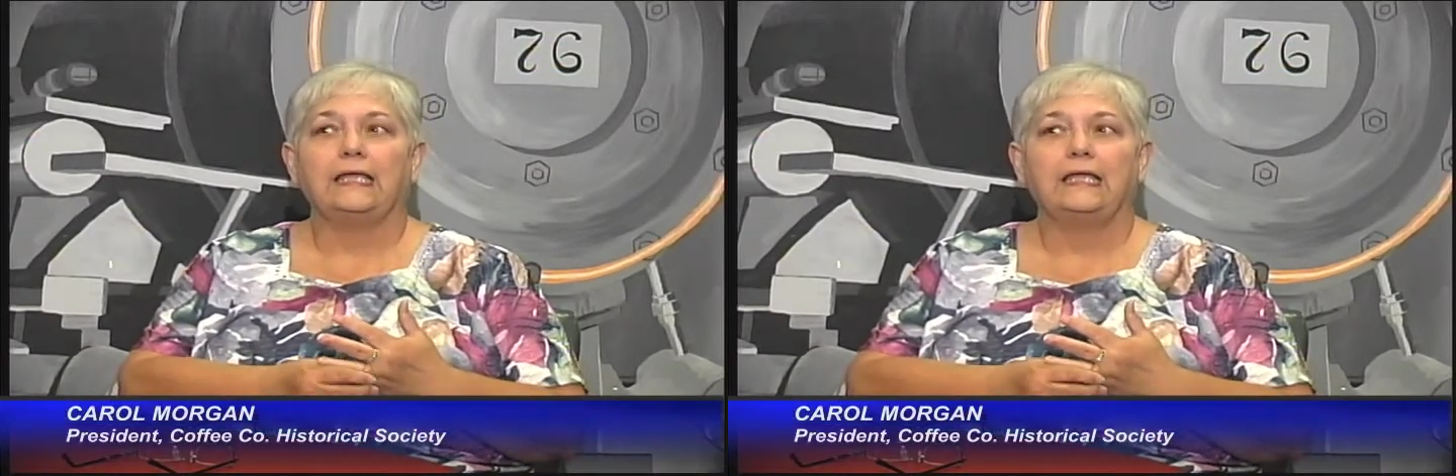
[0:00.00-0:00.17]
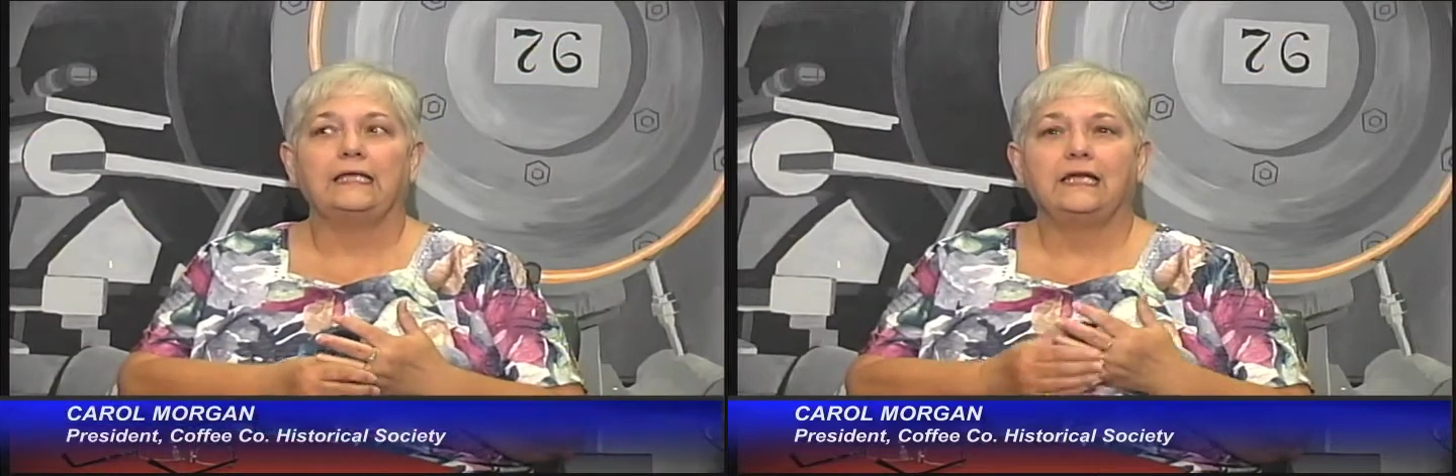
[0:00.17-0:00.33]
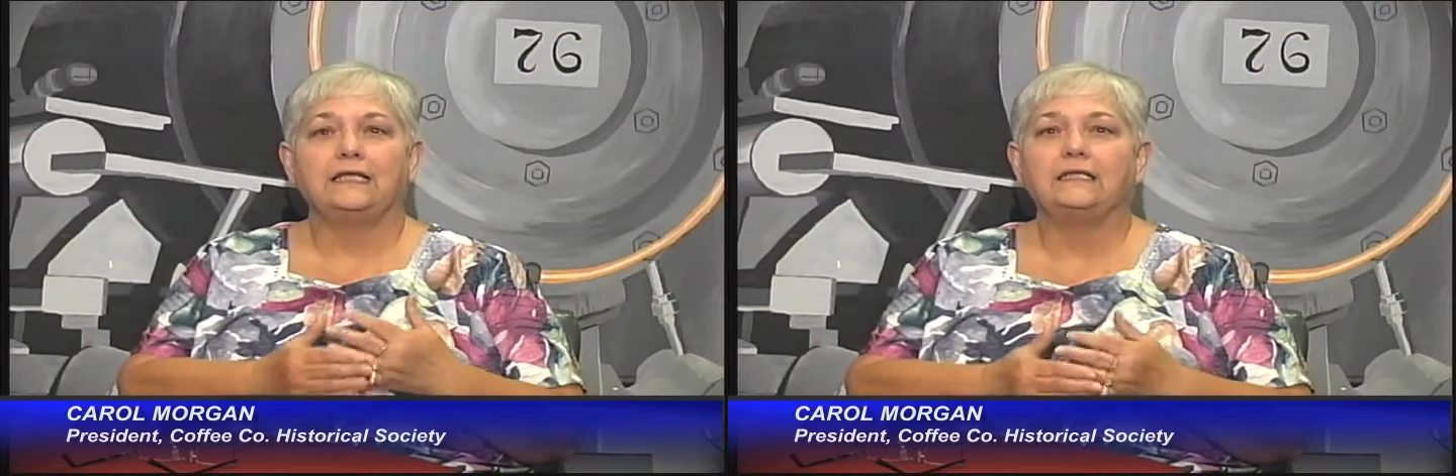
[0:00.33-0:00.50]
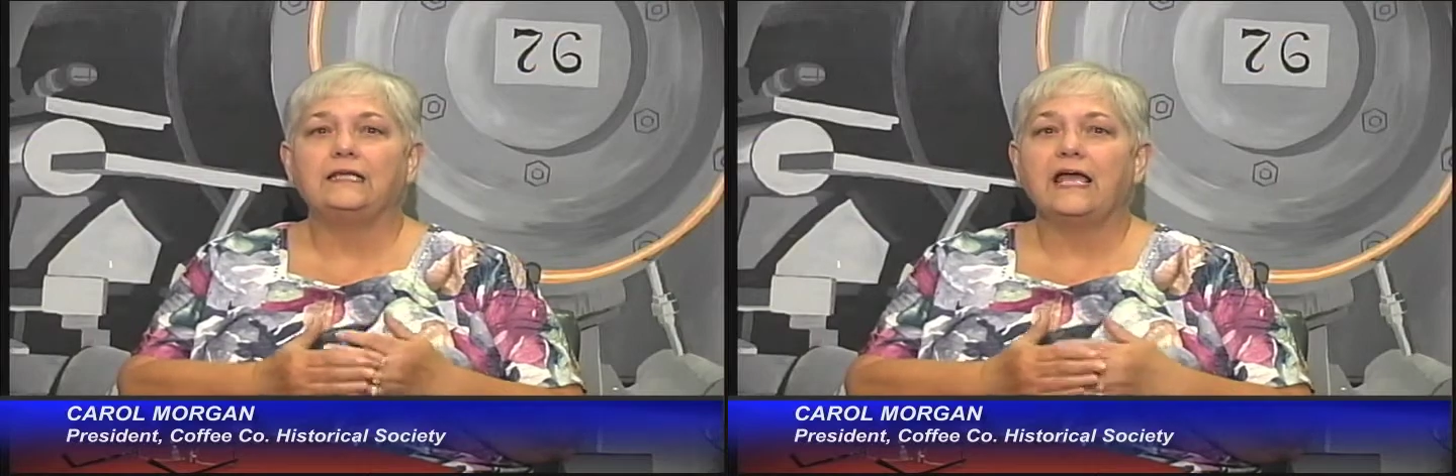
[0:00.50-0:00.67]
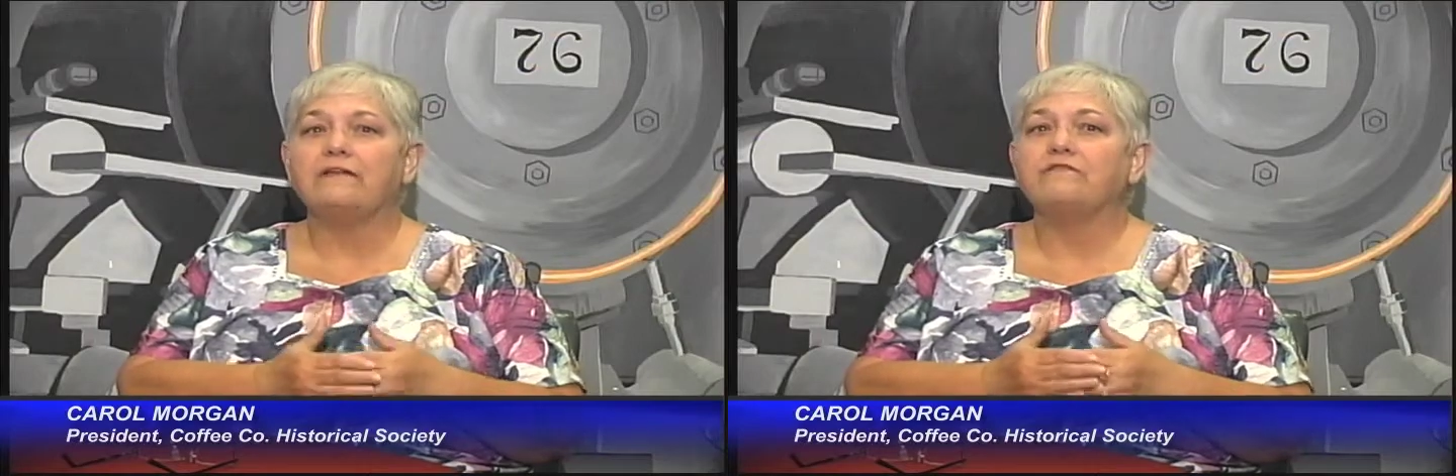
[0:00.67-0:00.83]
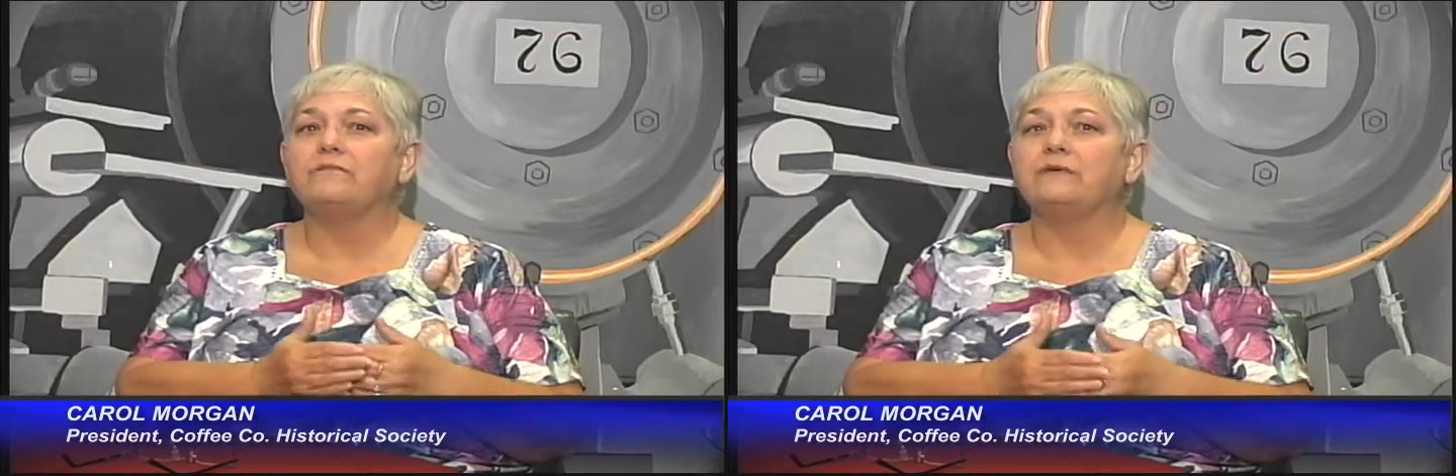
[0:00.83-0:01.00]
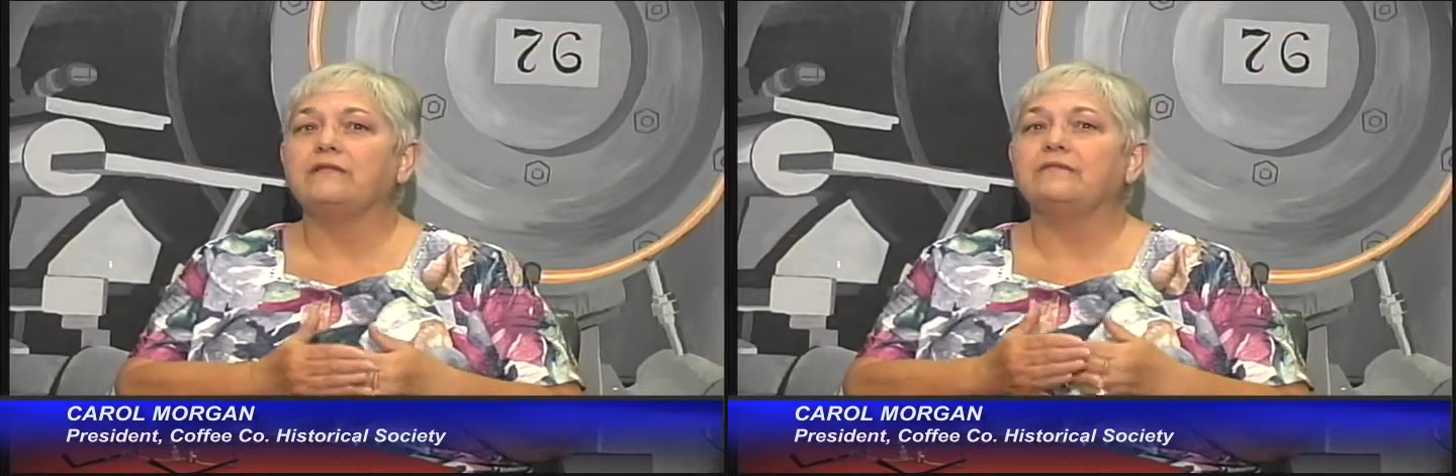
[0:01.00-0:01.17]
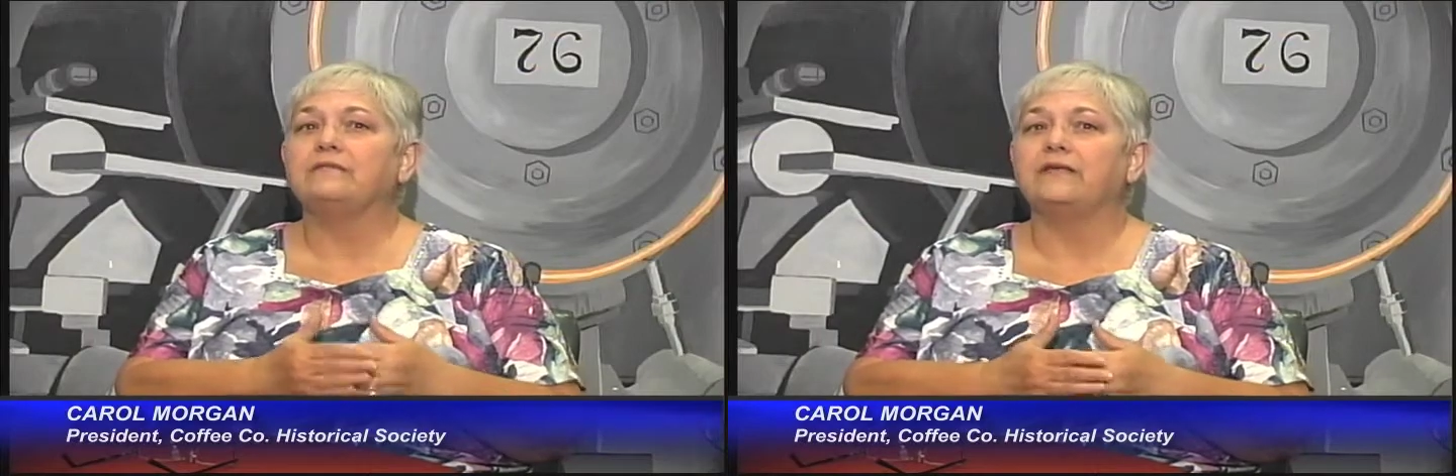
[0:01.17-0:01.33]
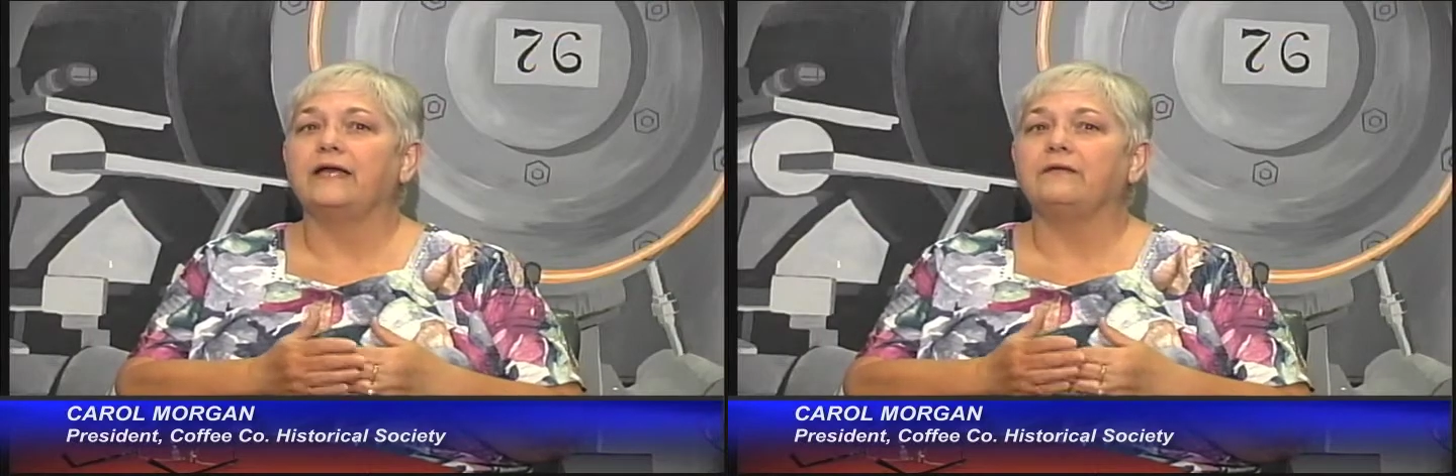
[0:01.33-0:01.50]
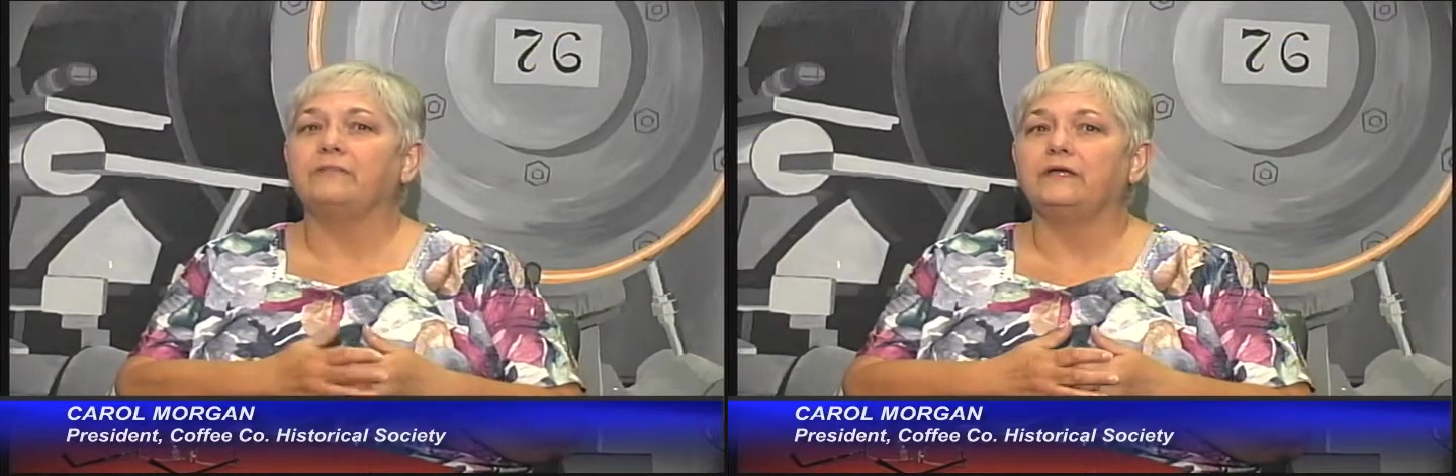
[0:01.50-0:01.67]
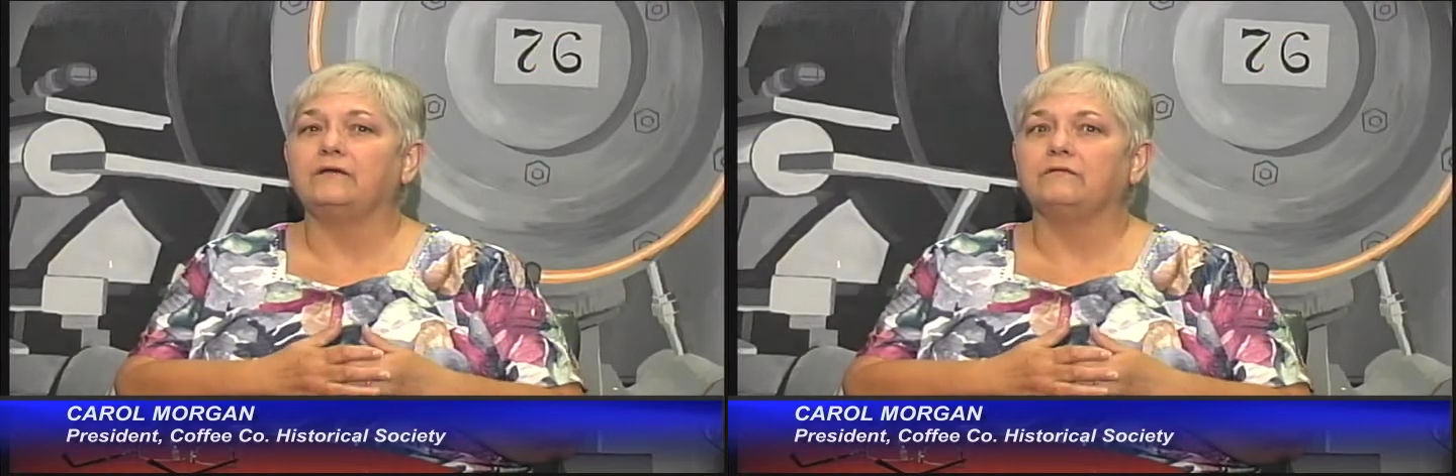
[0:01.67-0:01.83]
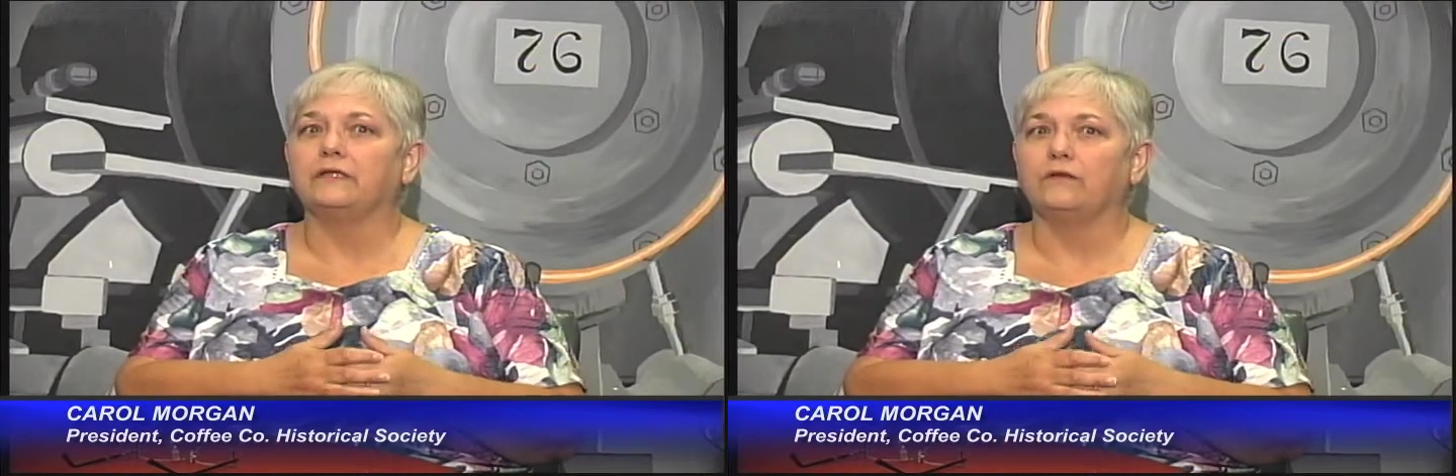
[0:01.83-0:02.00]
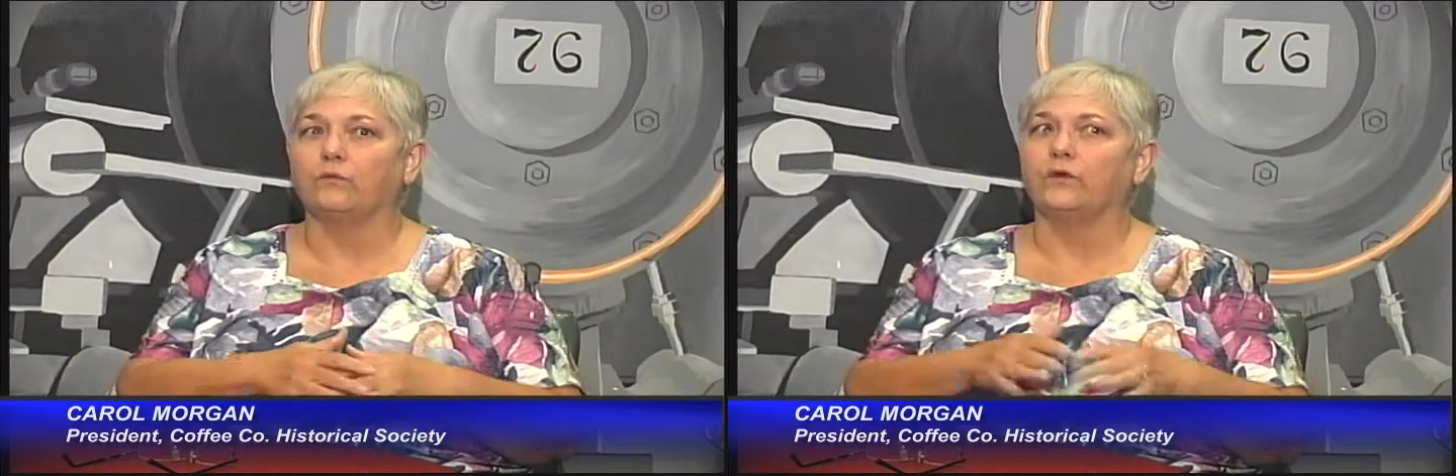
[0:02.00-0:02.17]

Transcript: It doesn't have to be the same building.